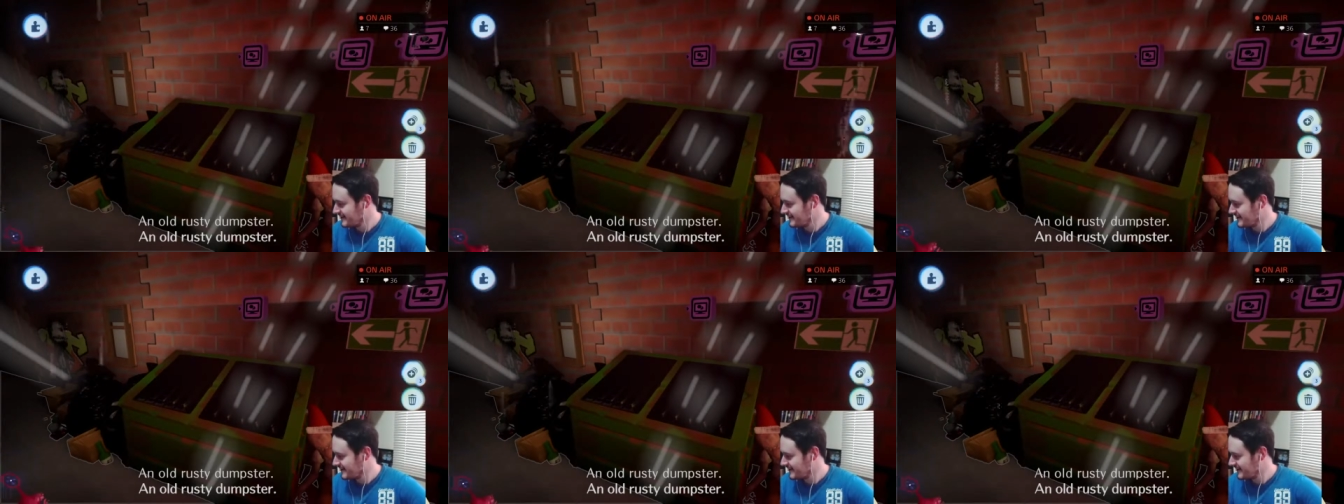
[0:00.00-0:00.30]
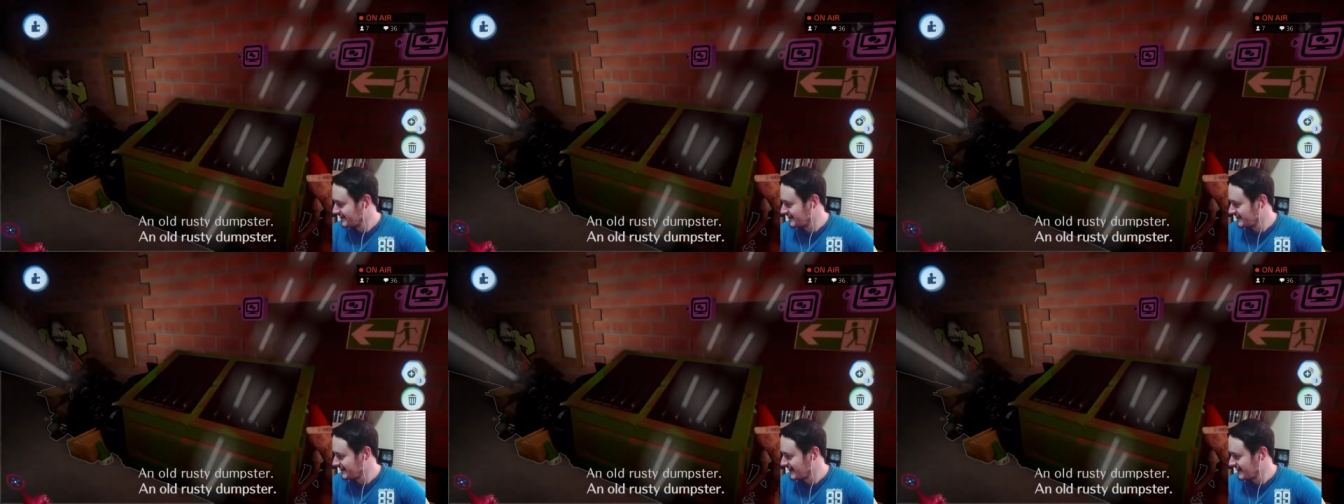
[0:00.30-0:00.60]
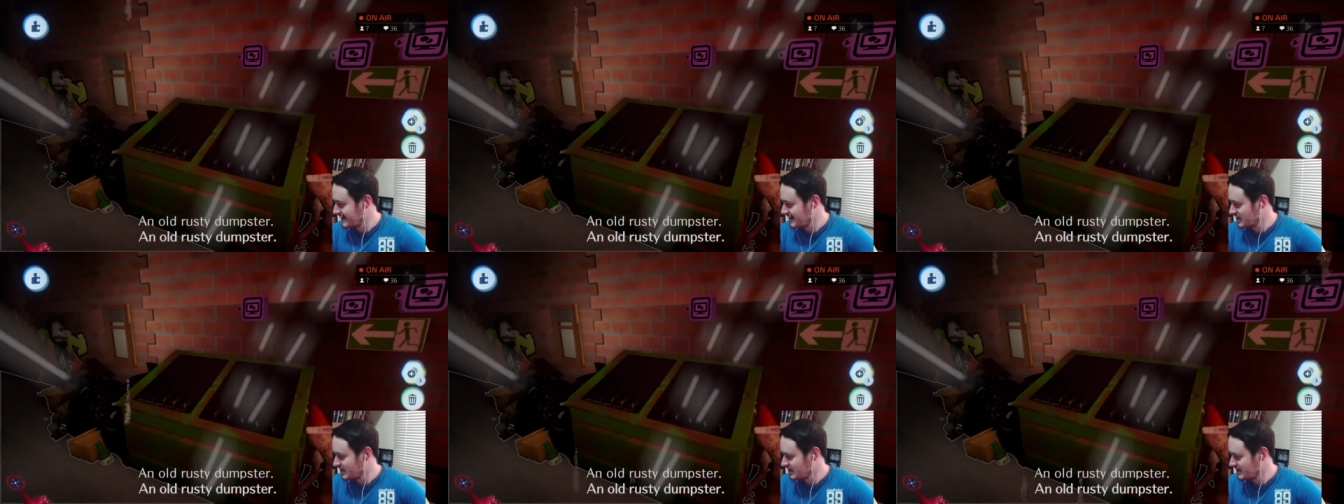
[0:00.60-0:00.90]
I
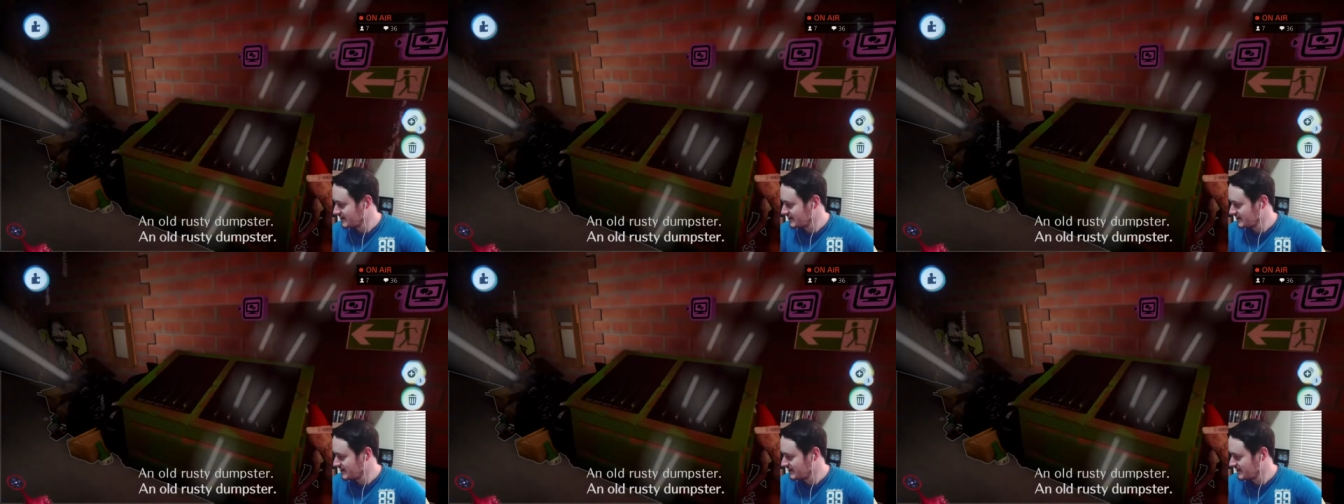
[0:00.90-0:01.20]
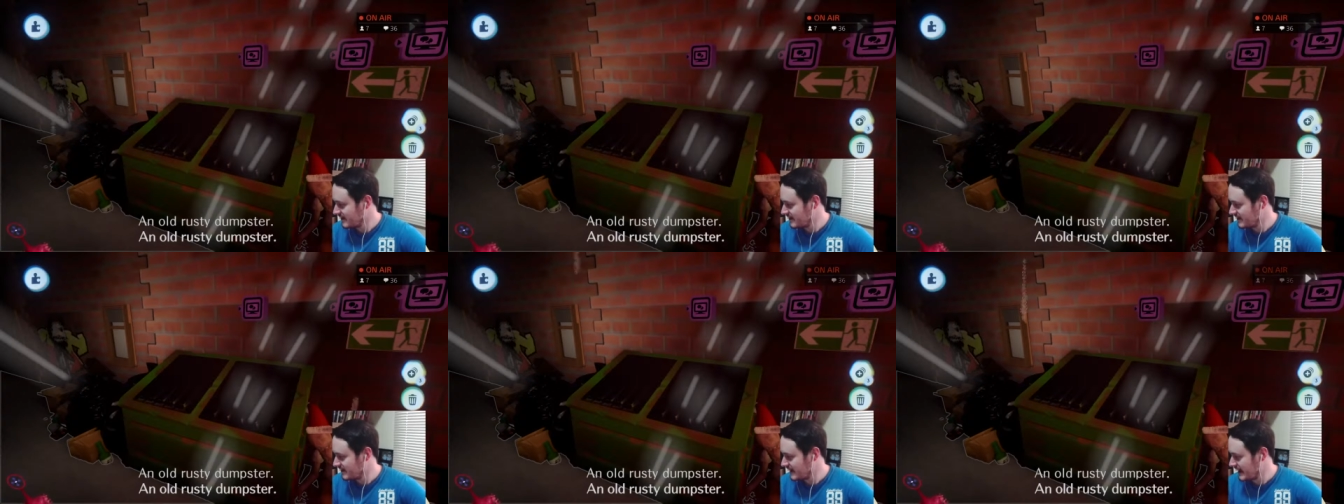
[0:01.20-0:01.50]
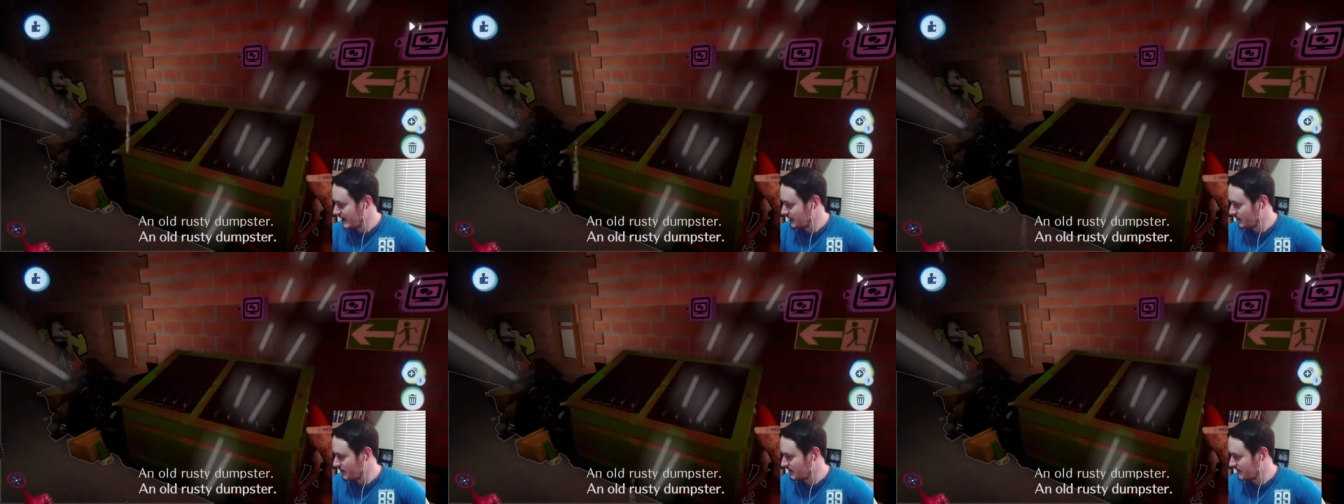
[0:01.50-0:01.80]
agree.
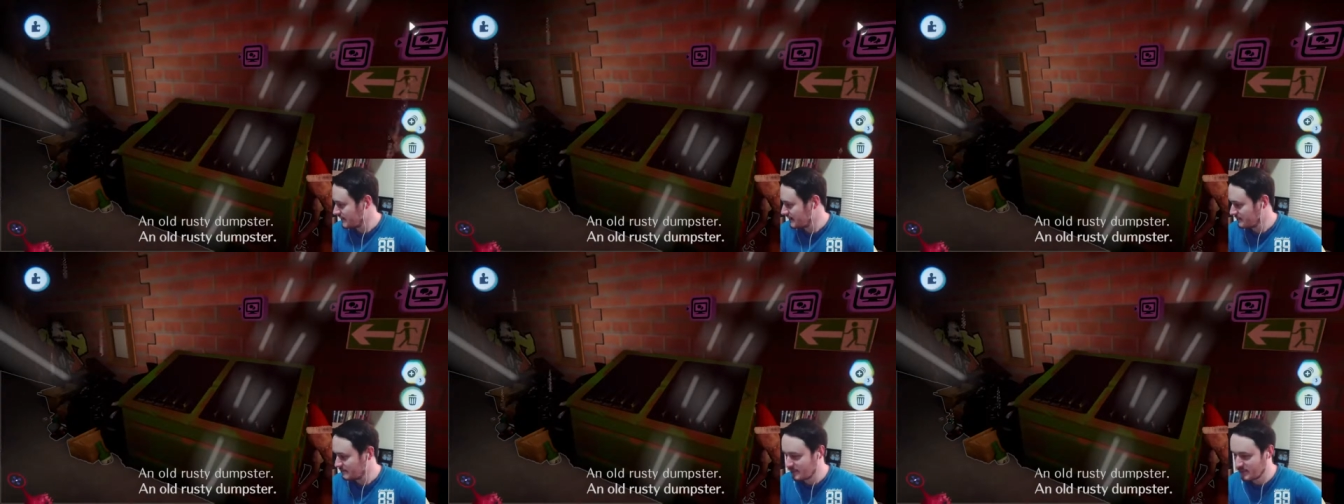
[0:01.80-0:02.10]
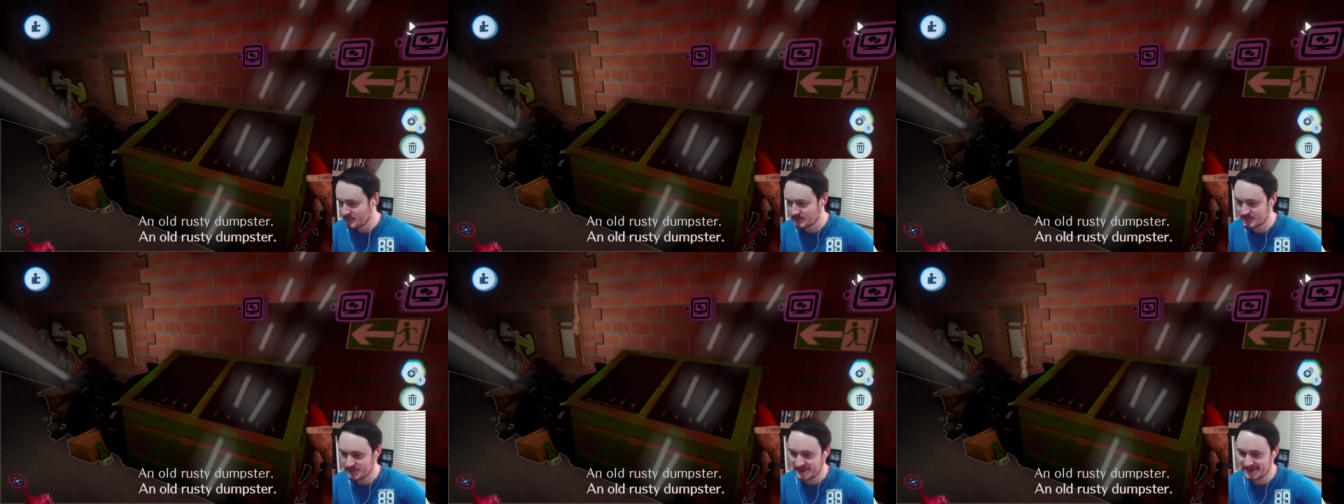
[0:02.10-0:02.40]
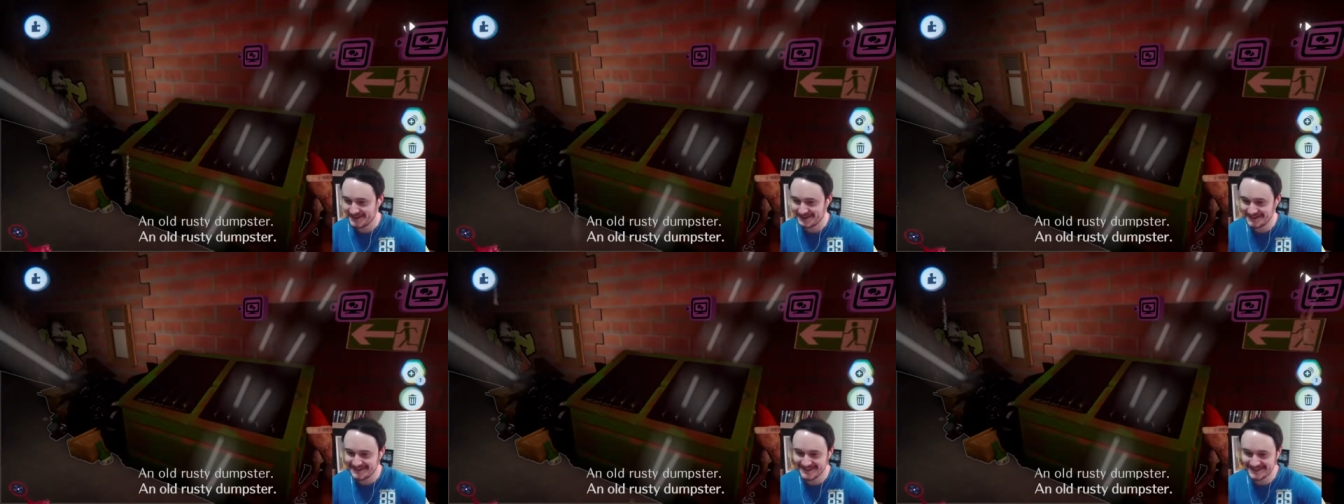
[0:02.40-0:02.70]
That one, the bold
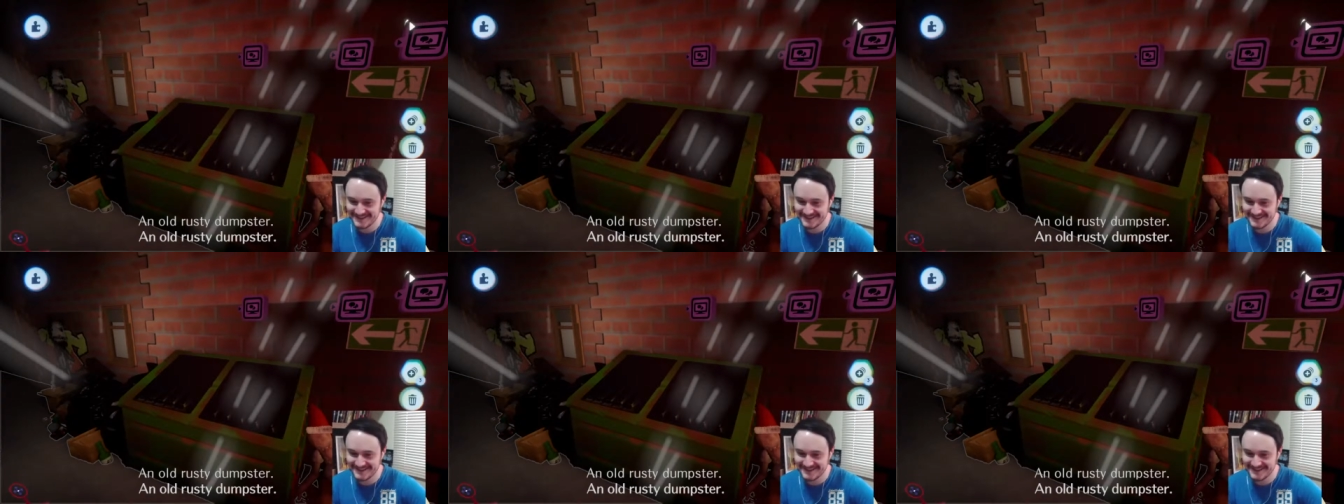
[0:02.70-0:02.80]
one.